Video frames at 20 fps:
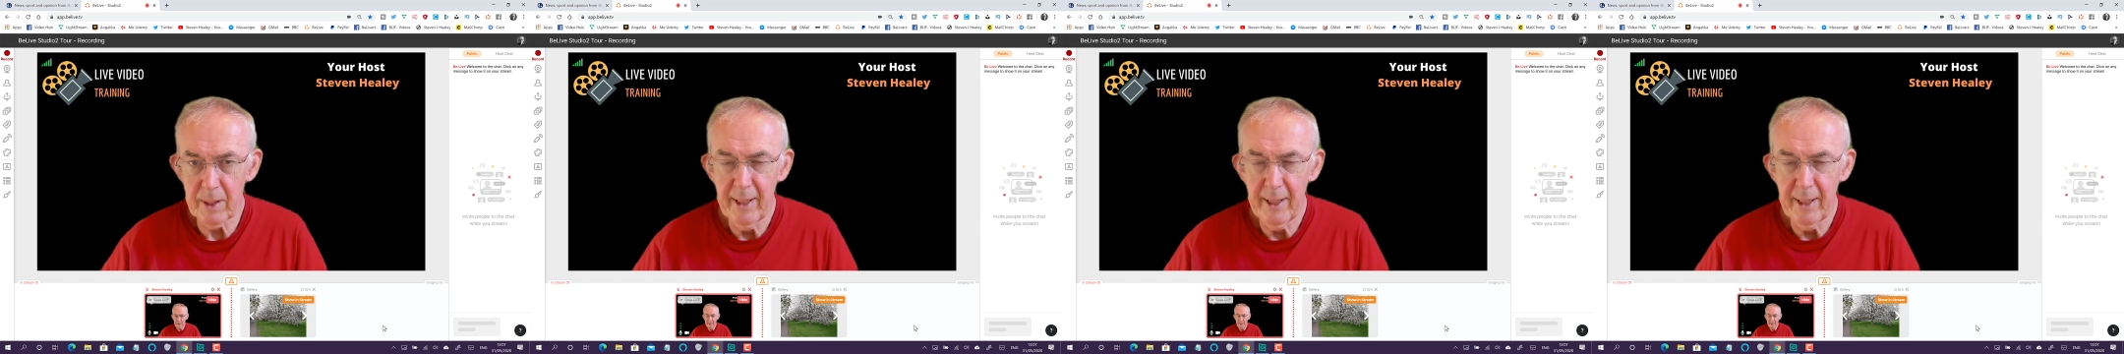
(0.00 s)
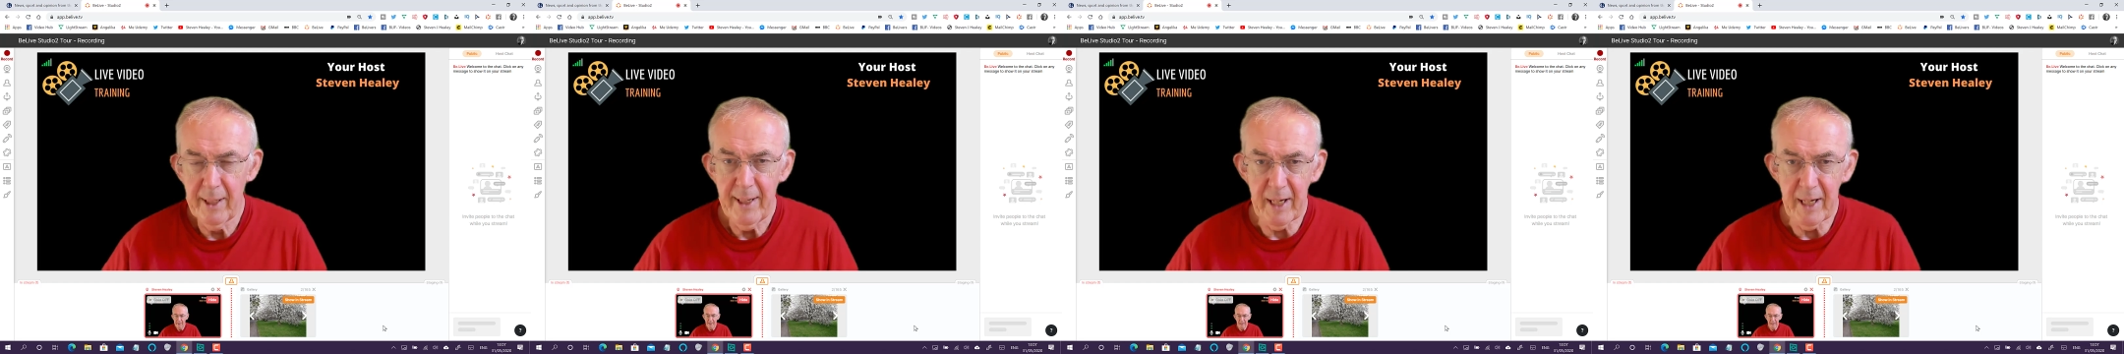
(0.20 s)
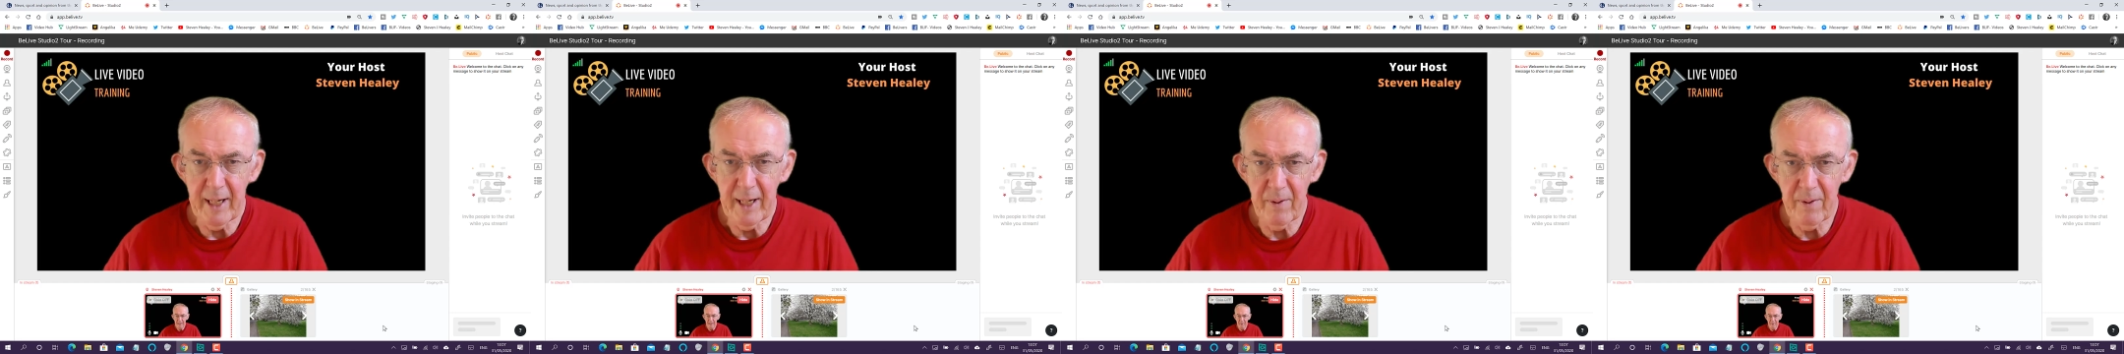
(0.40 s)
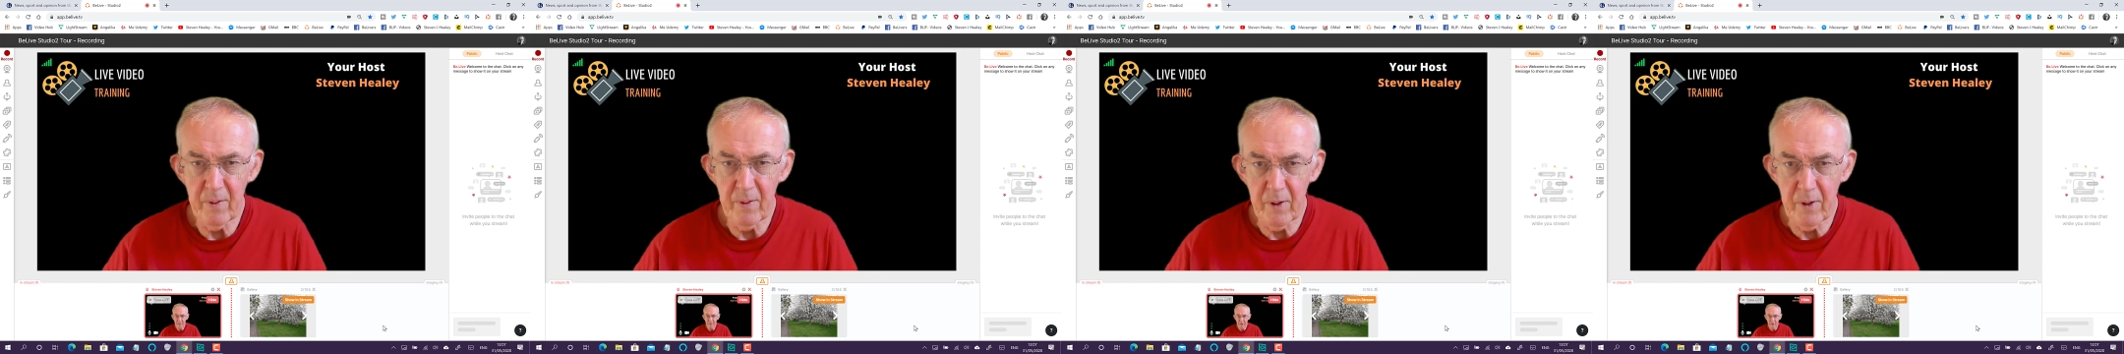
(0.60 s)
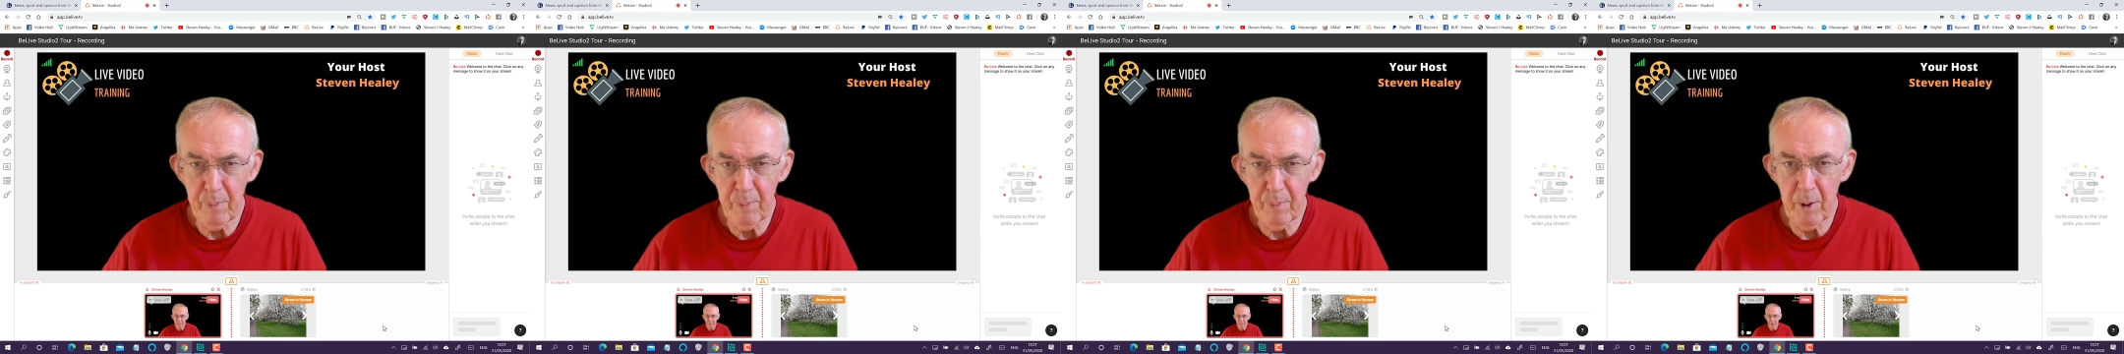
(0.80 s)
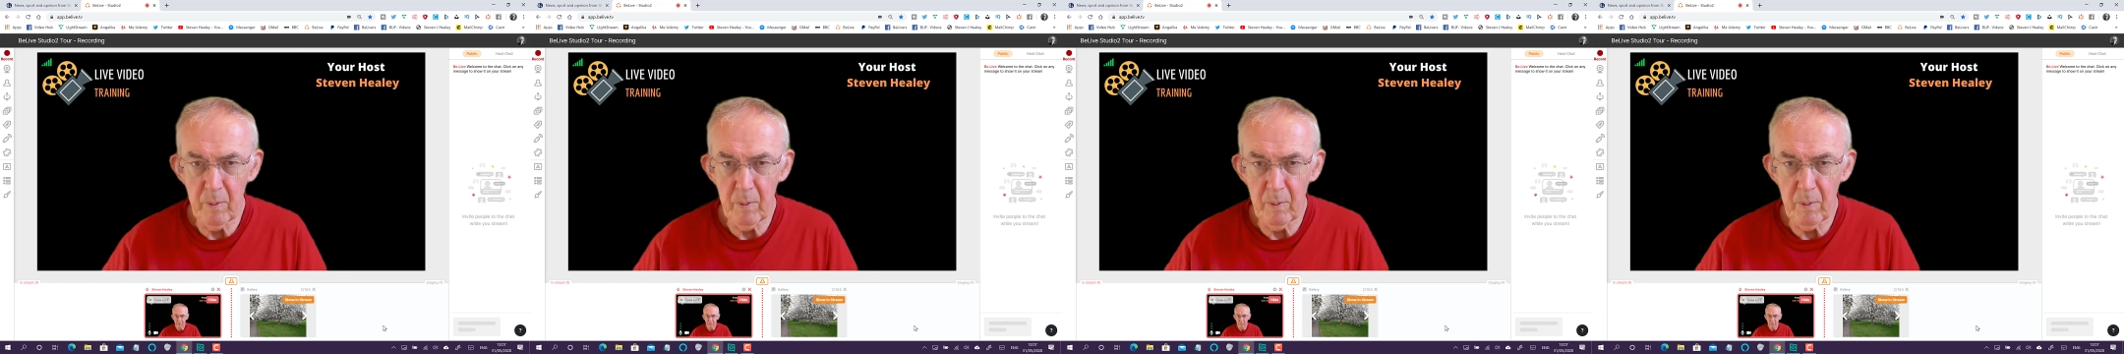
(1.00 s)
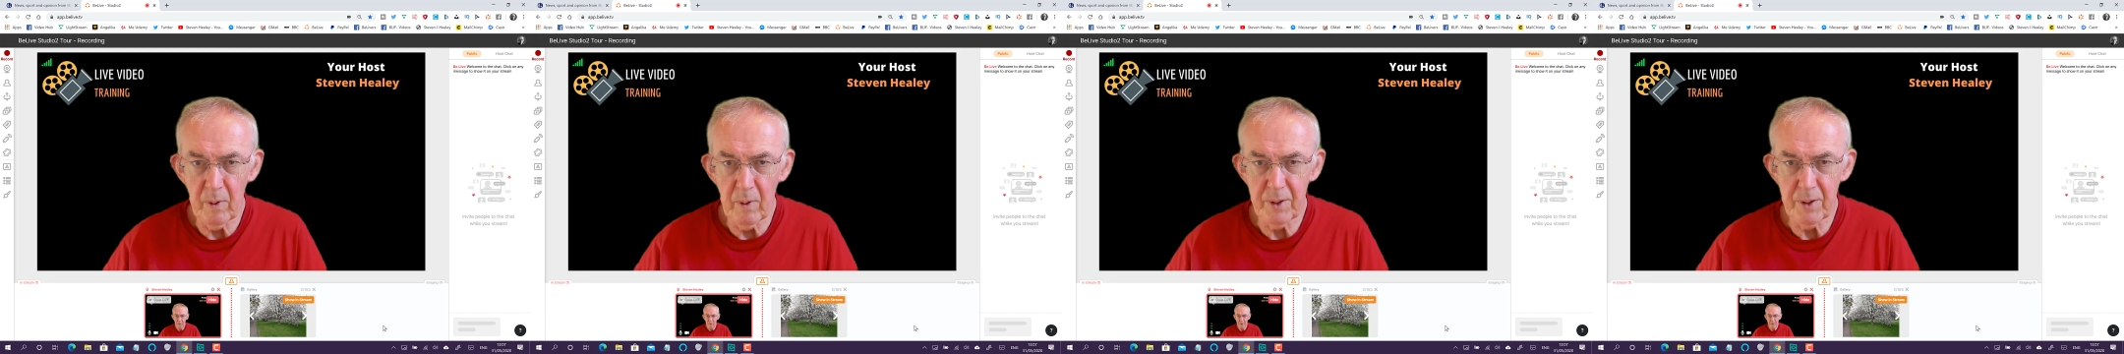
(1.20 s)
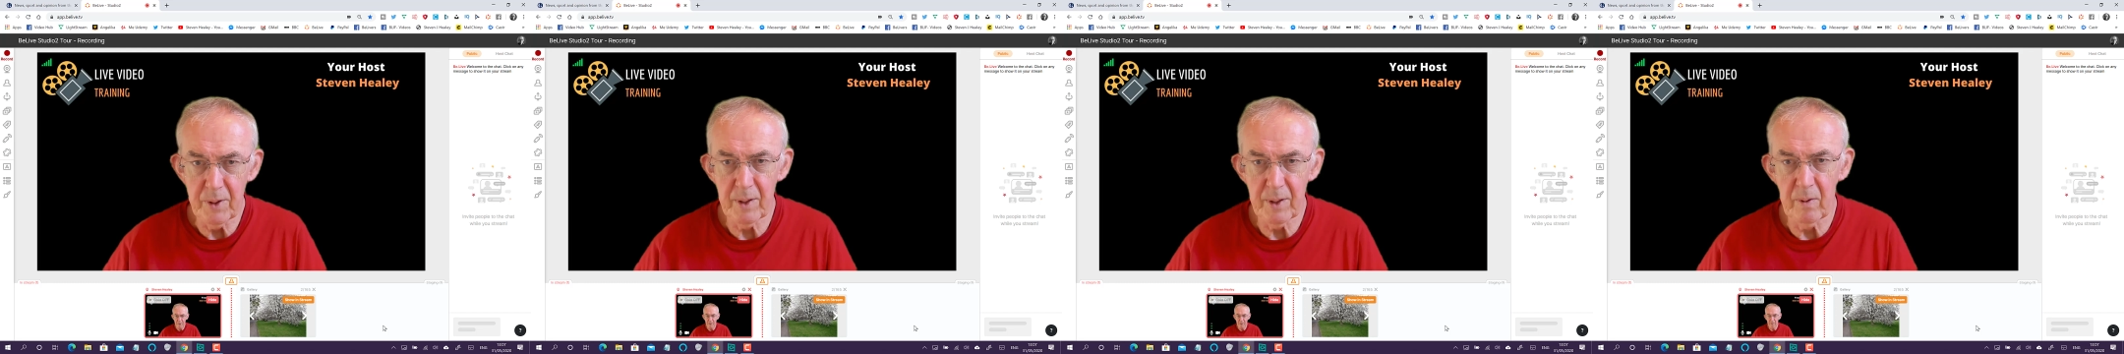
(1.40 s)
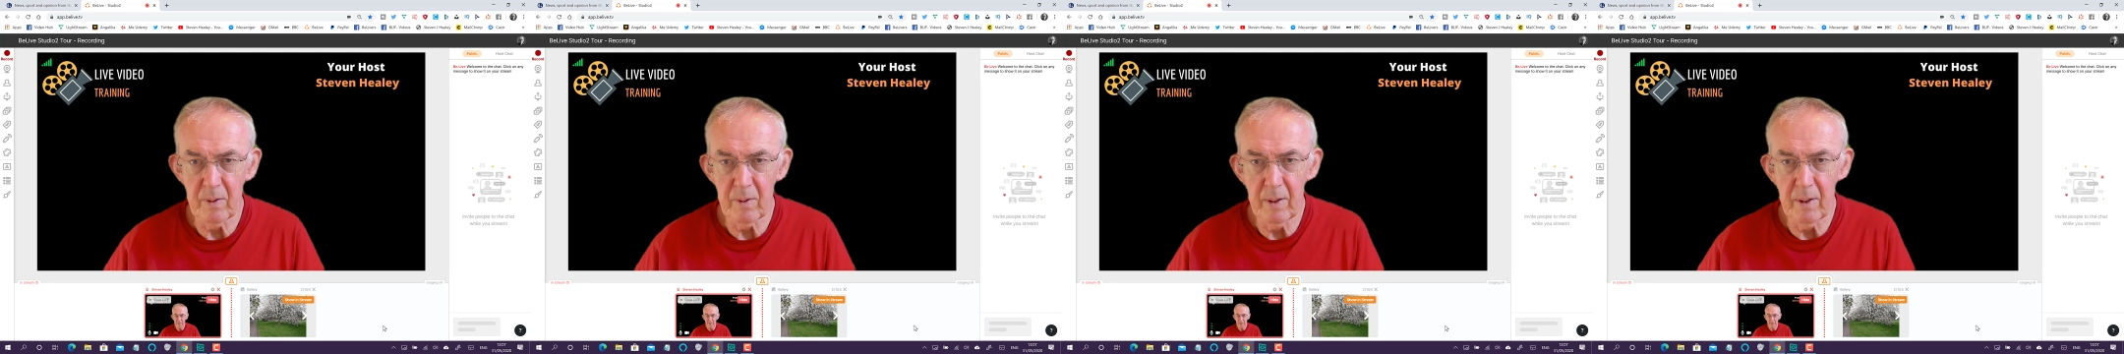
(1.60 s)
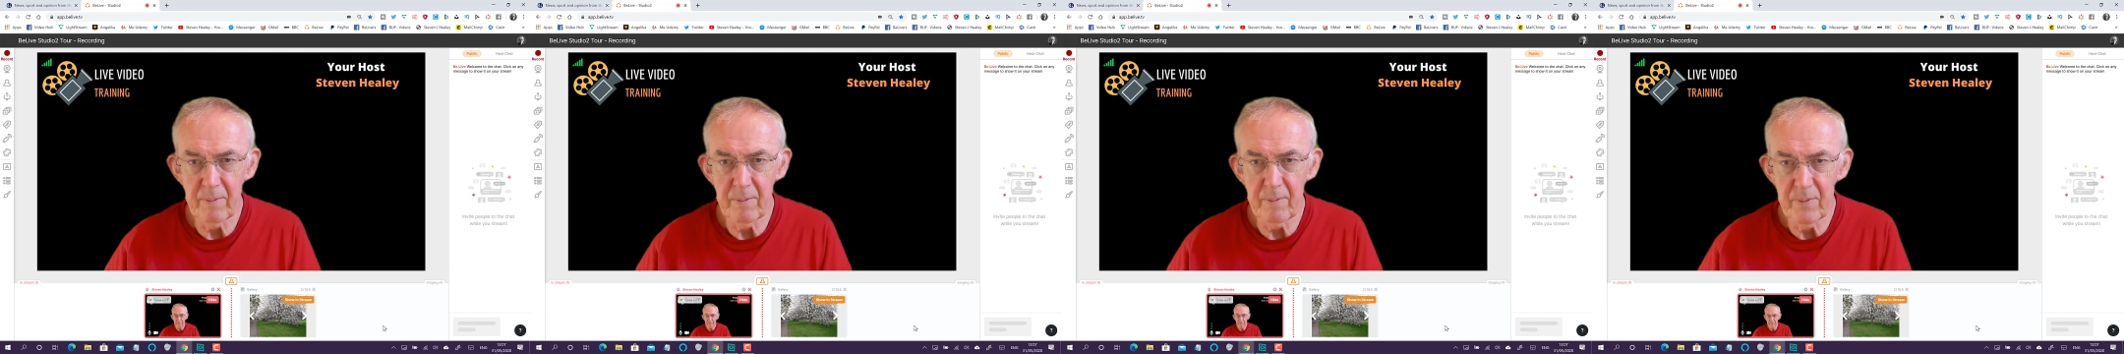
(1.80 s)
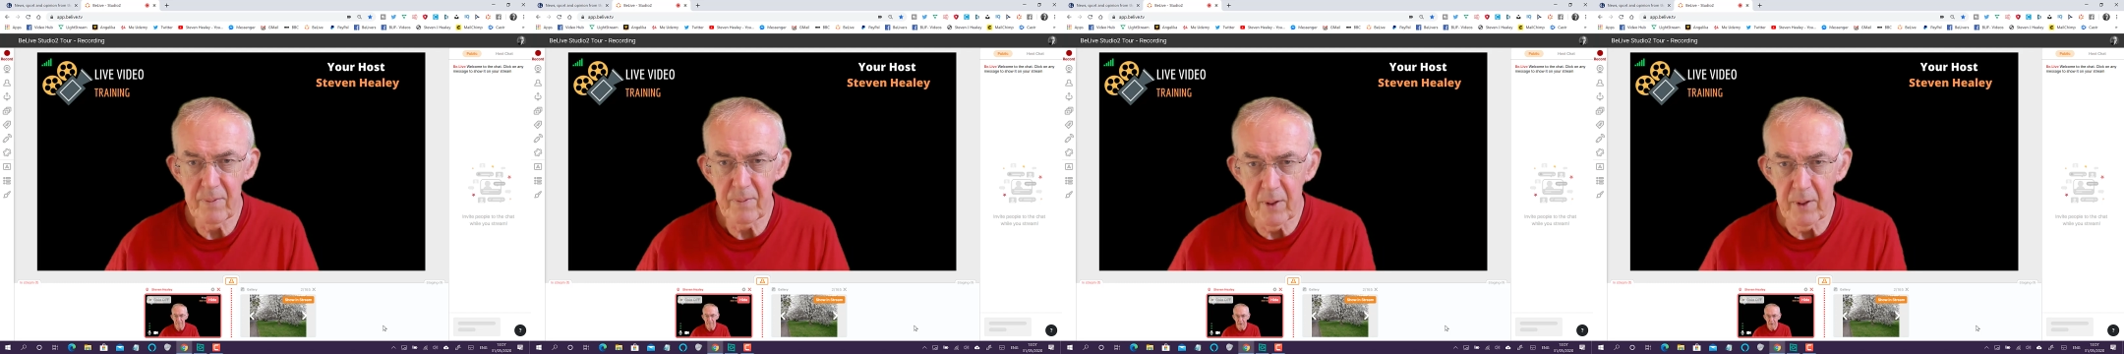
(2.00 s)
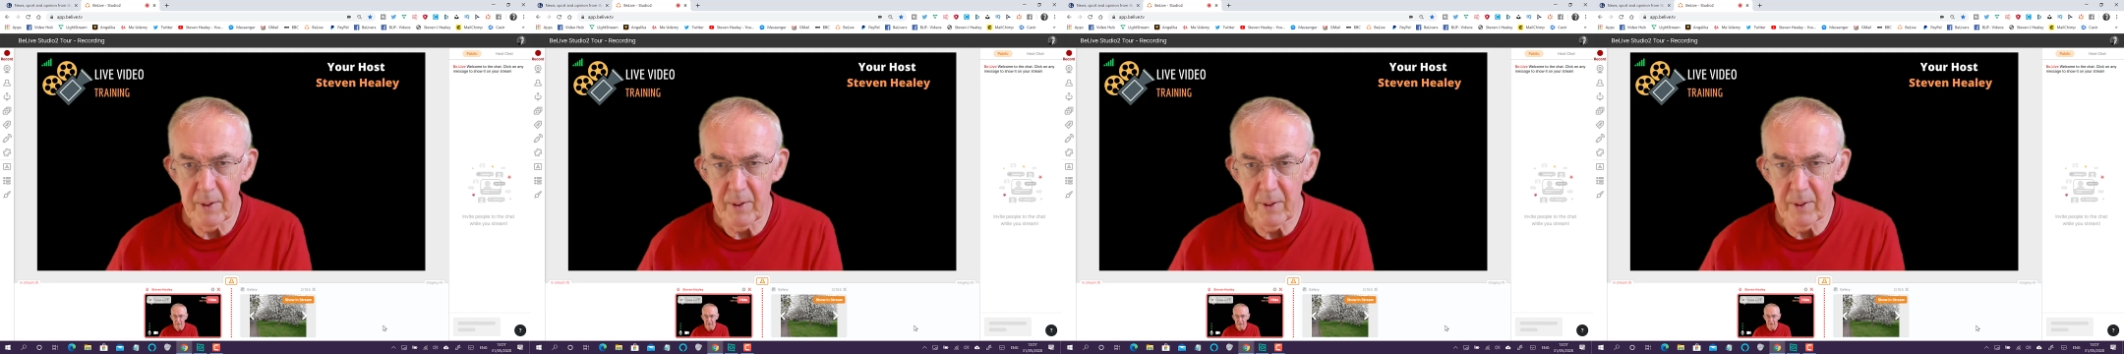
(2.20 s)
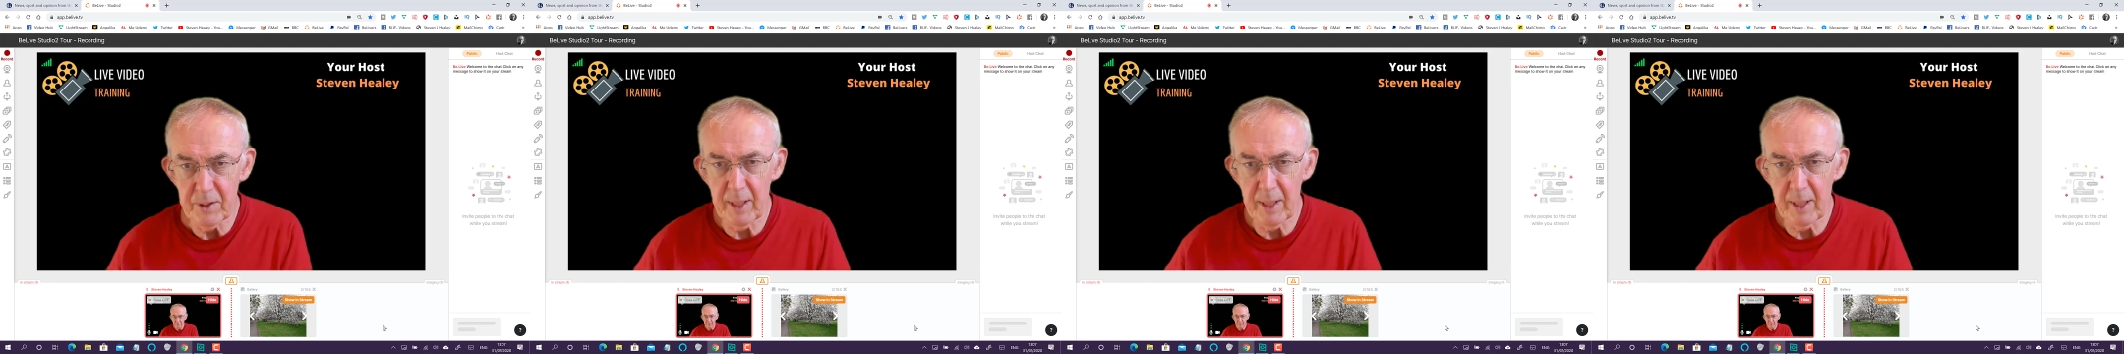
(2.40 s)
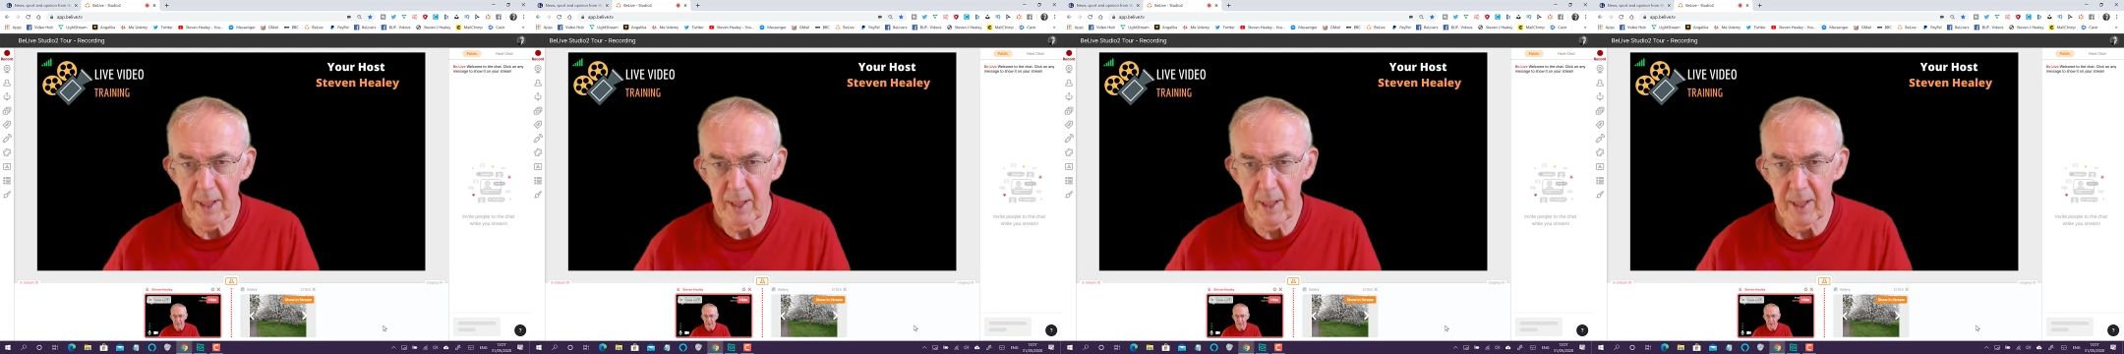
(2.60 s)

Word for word: If you've got a problem whilst you're live, go into chat.